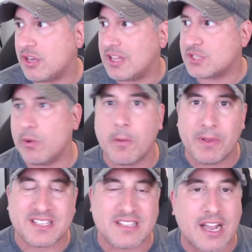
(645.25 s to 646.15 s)
That's
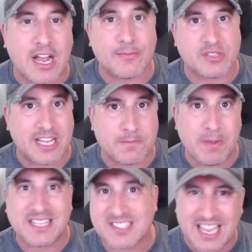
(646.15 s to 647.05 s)
wewantpicks.com slash
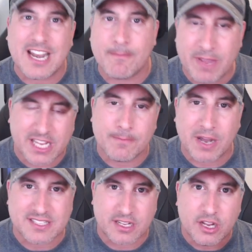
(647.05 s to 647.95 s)
bets. Sign up, make a
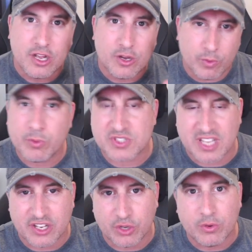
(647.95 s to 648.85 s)
deposit. We will
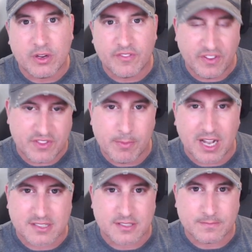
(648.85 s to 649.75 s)
send you 50
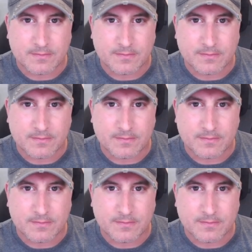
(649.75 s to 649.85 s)
bucks.